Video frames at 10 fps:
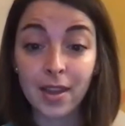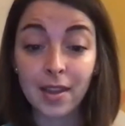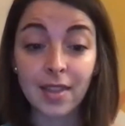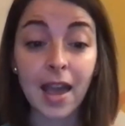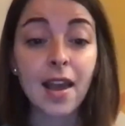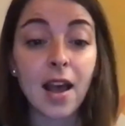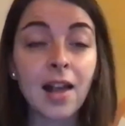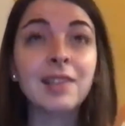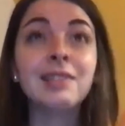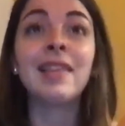that
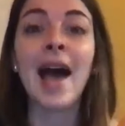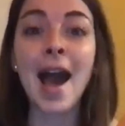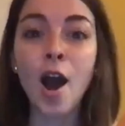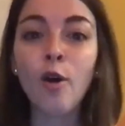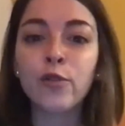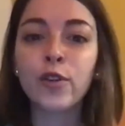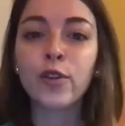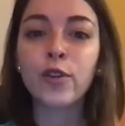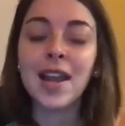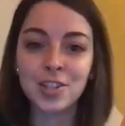allow for
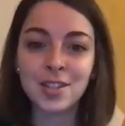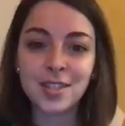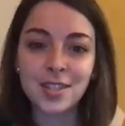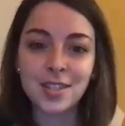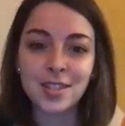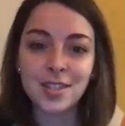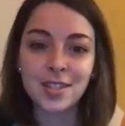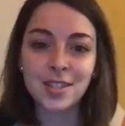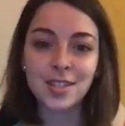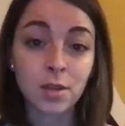agency and
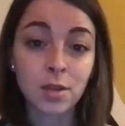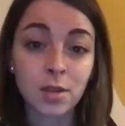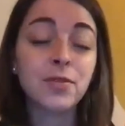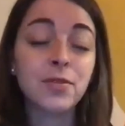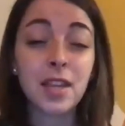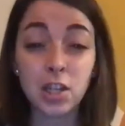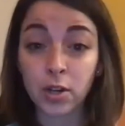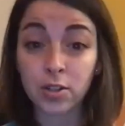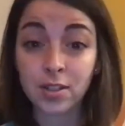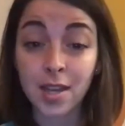ownership of each
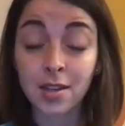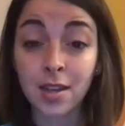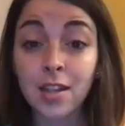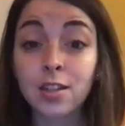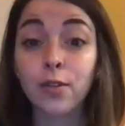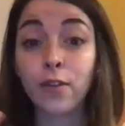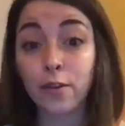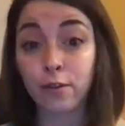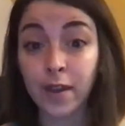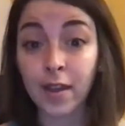person to
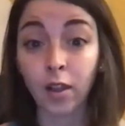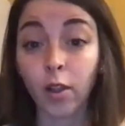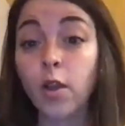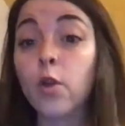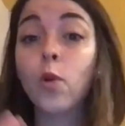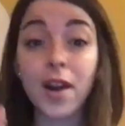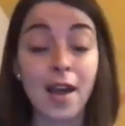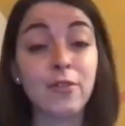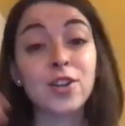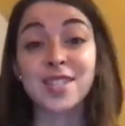fulfill
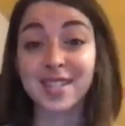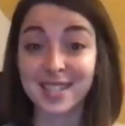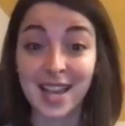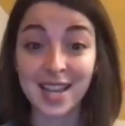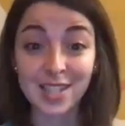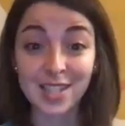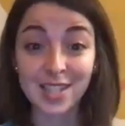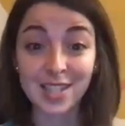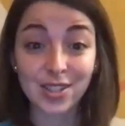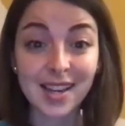whatever success
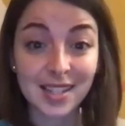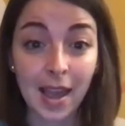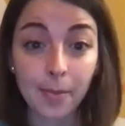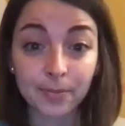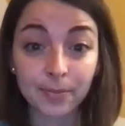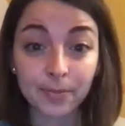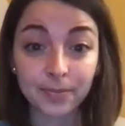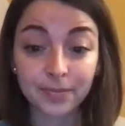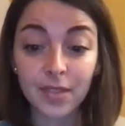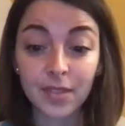looks like to them?
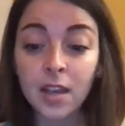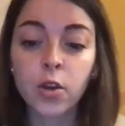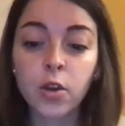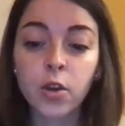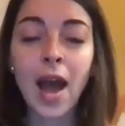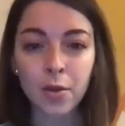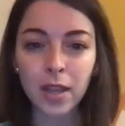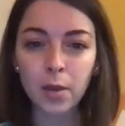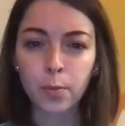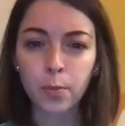So how can
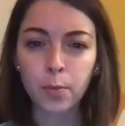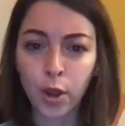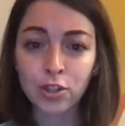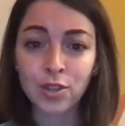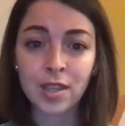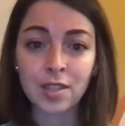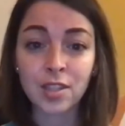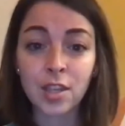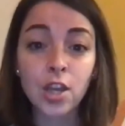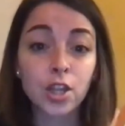we approach
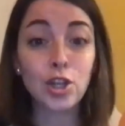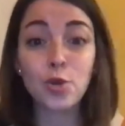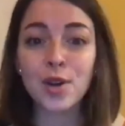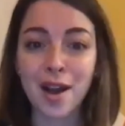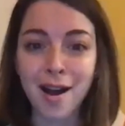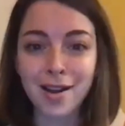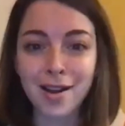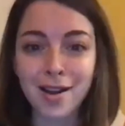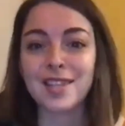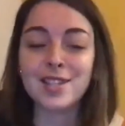this new
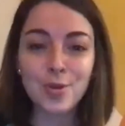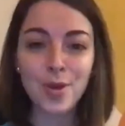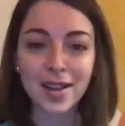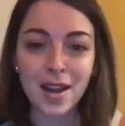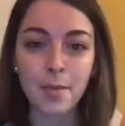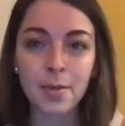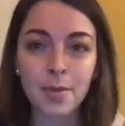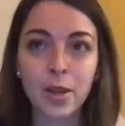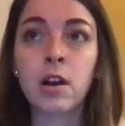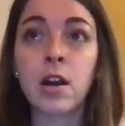economy, this new economic
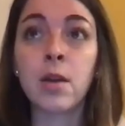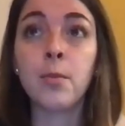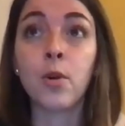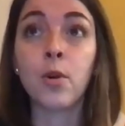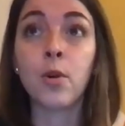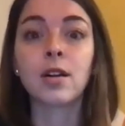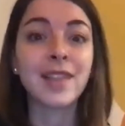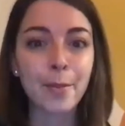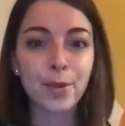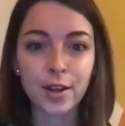order in a more
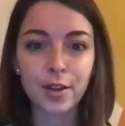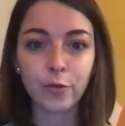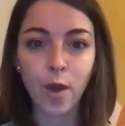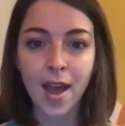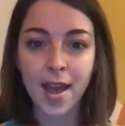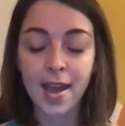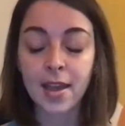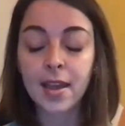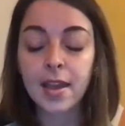collaborative way,